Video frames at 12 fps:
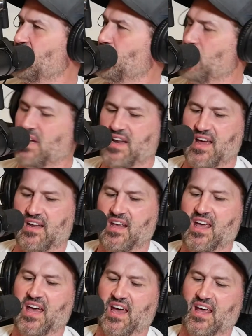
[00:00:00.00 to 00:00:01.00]
of Meathead,
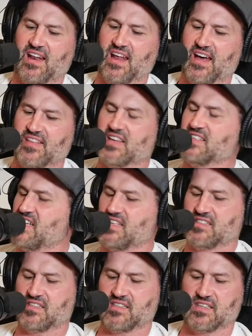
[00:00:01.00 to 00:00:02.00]
and the
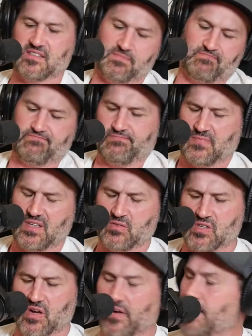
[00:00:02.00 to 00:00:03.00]
consensus is he
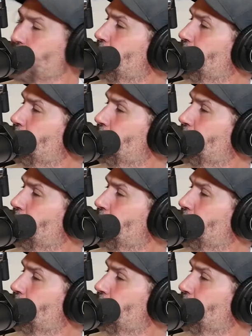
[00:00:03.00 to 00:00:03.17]
was all right.